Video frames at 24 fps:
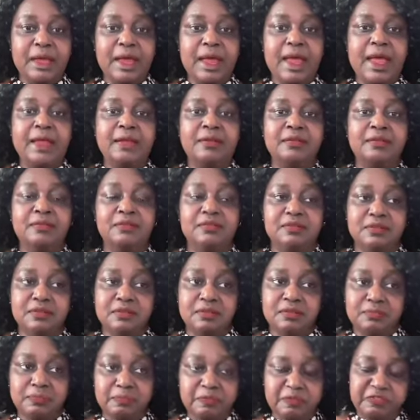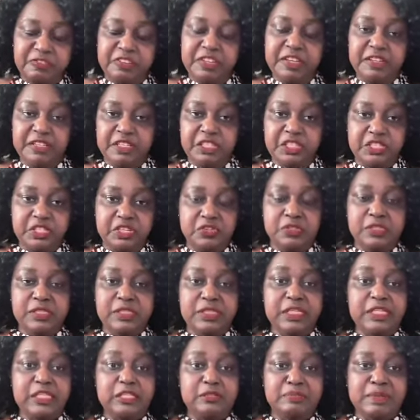and finish your
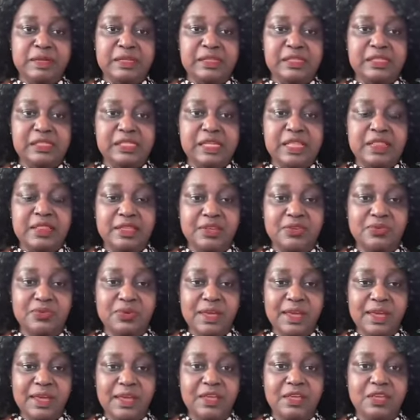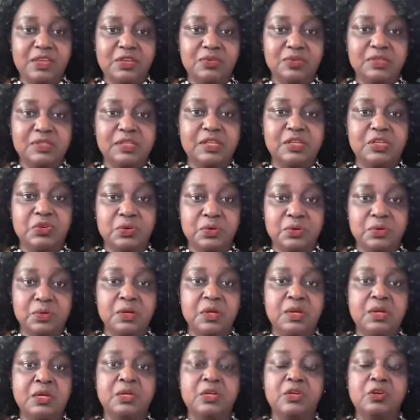6 months in the UK using your
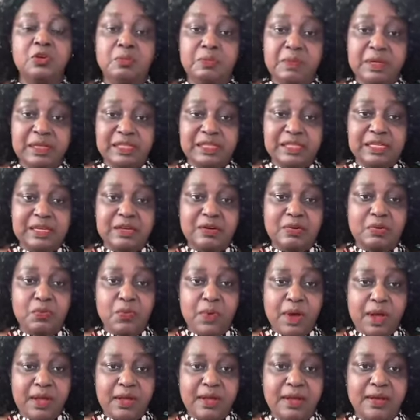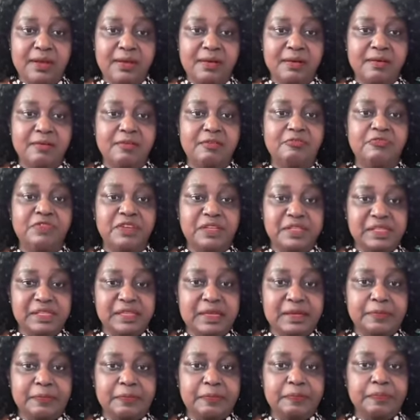domestic worker
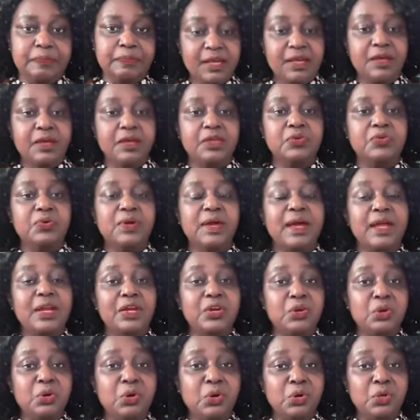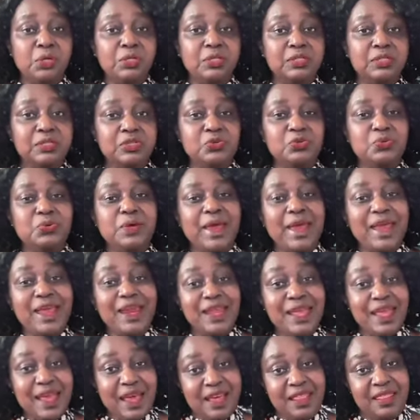visa. You cannot do
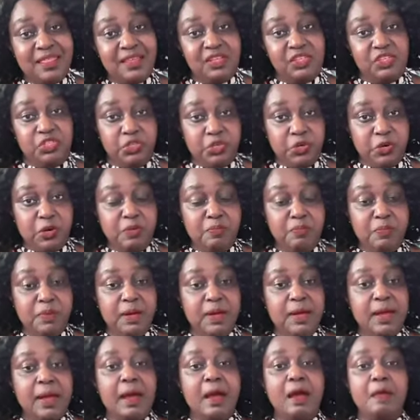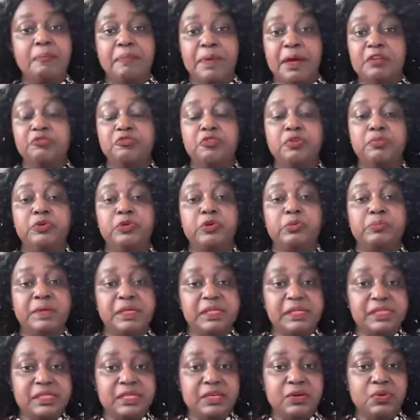any other job apart from
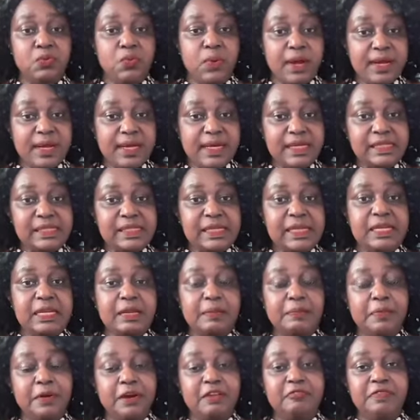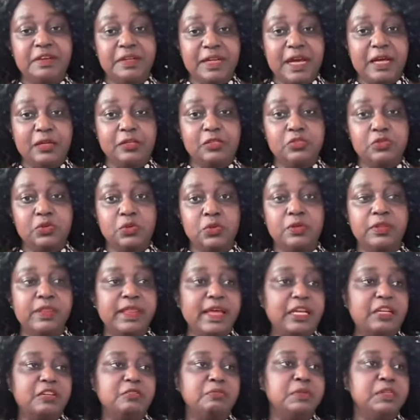domestic workers in a private household.
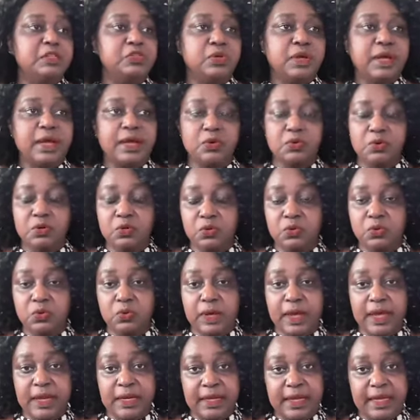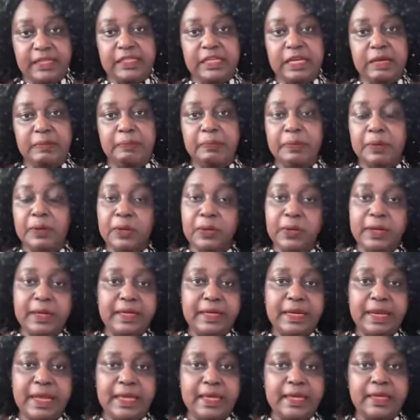That means you cannot go and get
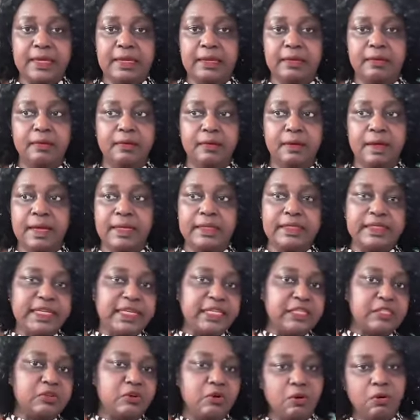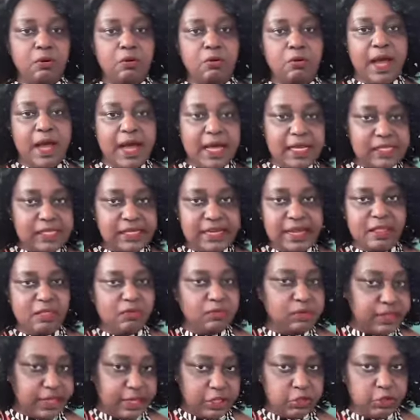employed like in a Tesco Asda.
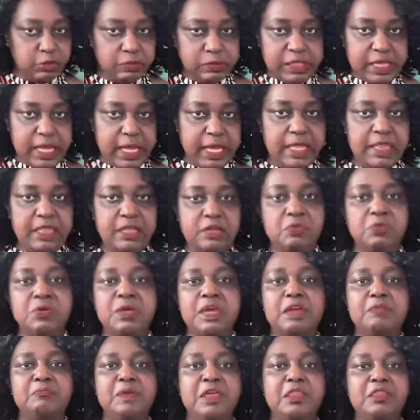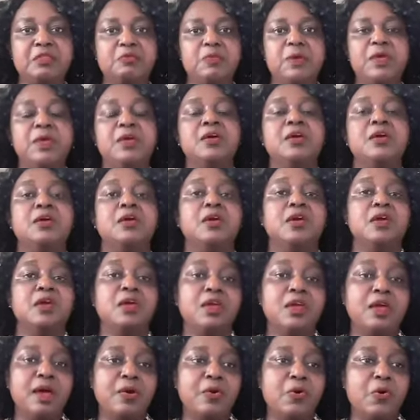Those are shops here in the UK, by the way,
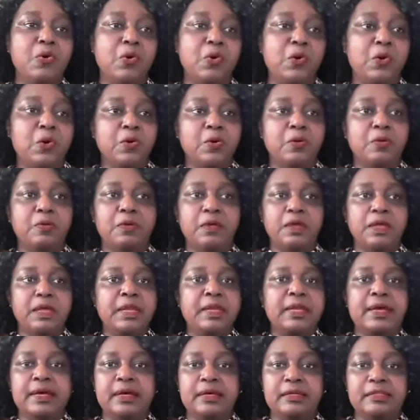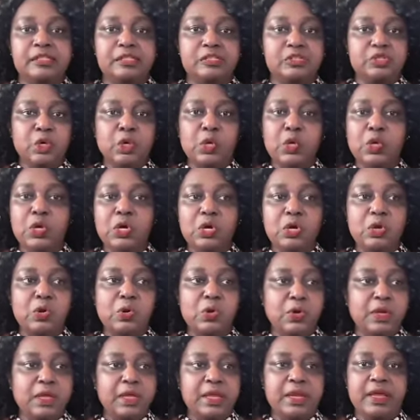or in a store
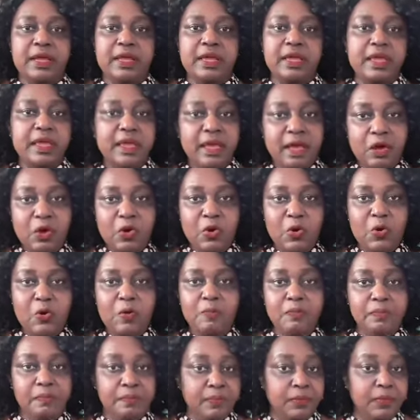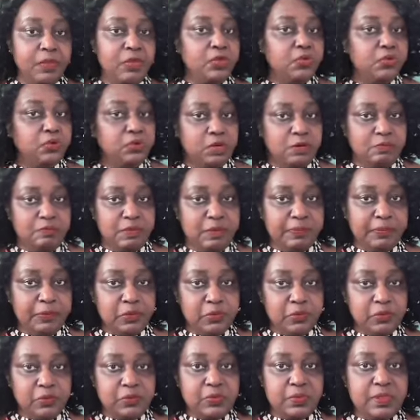or in a care home. You'll not be able
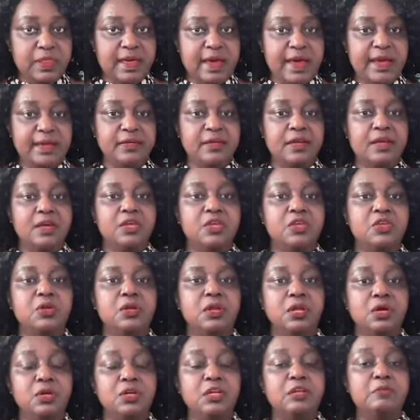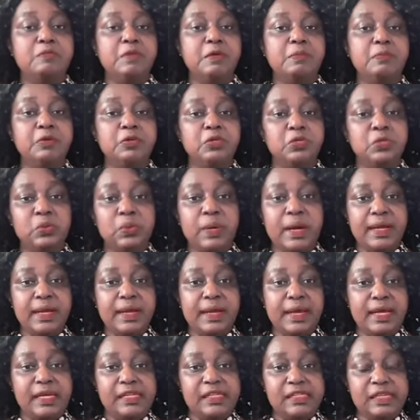to do that. You'll only be able to
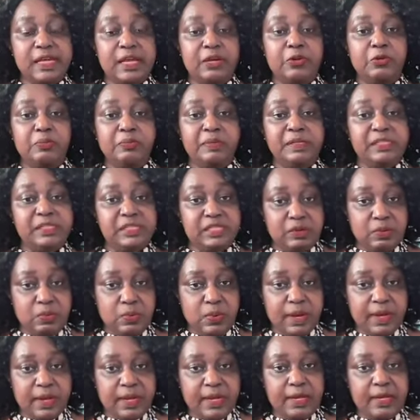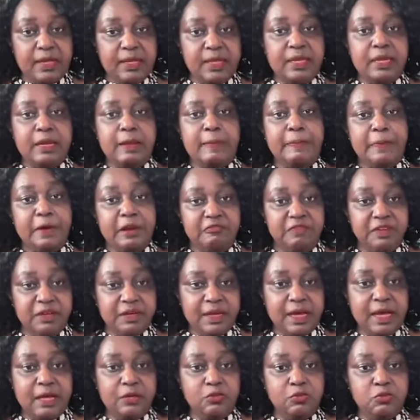work as a domestic worker in a
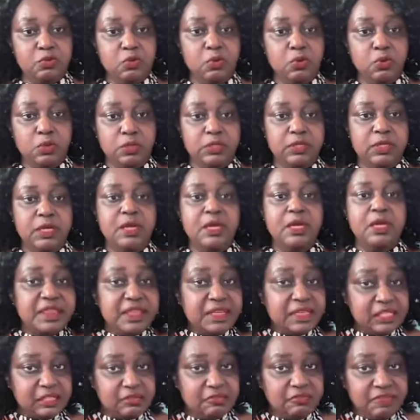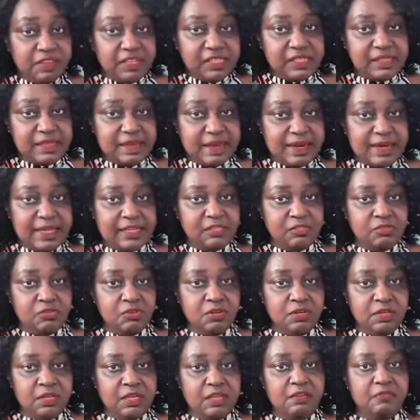private household. This visa does
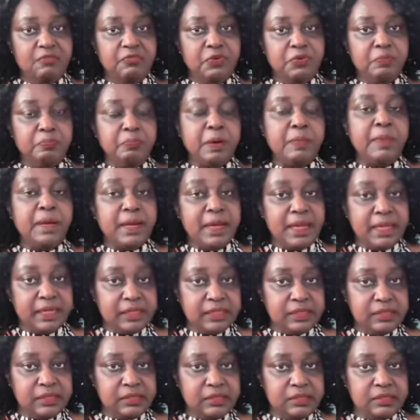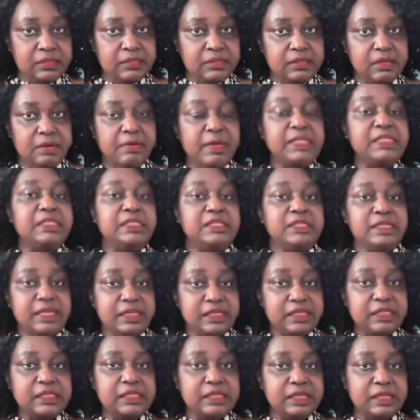not give you permanent
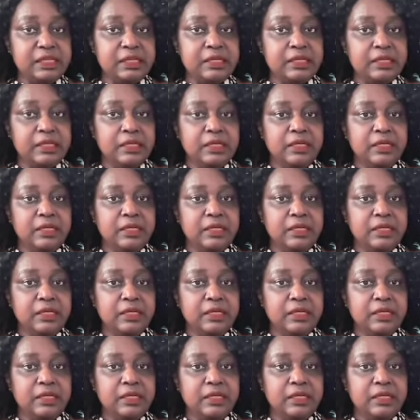residency.